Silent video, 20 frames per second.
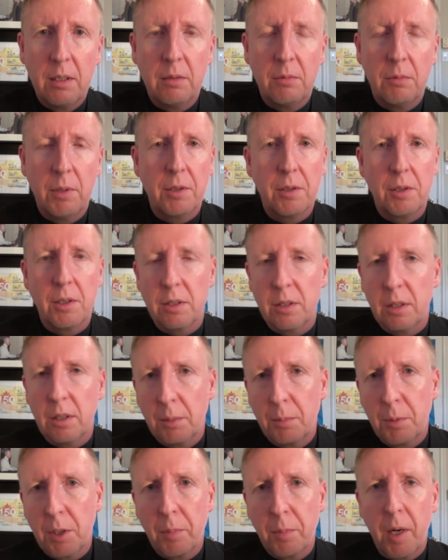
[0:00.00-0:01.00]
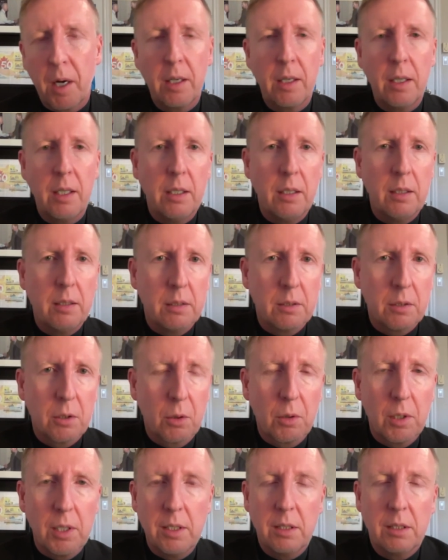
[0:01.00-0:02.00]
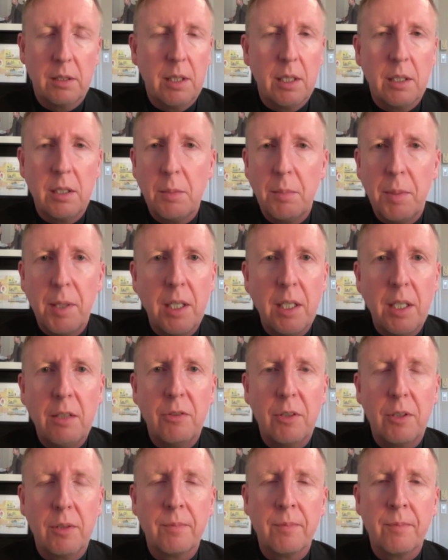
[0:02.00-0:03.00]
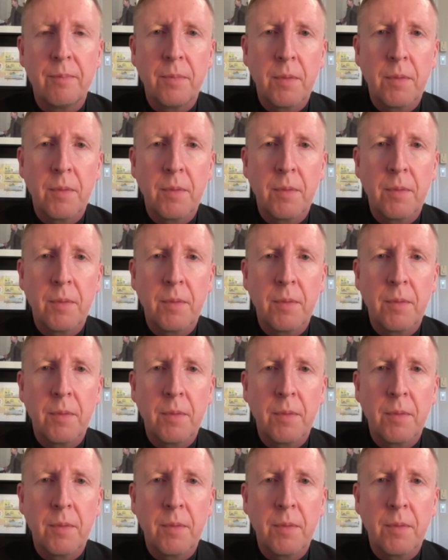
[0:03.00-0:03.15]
whether it's in the Liberal Party, the Tories, the NDP, even,